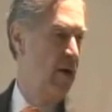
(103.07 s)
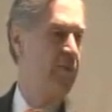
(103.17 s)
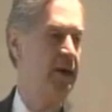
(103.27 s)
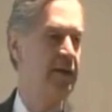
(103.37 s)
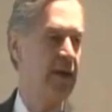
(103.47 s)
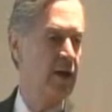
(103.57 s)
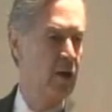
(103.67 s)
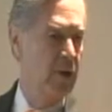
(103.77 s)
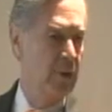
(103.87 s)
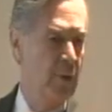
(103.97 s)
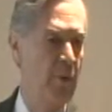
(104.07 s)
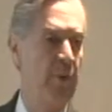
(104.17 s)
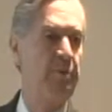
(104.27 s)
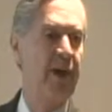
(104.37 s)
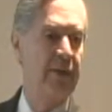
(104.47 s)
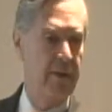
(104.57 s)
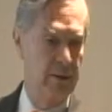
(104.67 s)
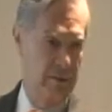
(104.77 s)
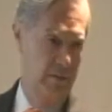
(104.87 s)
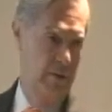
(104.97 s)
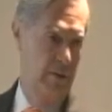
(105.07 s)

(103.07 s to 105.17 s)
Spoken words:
Opening the economy will be better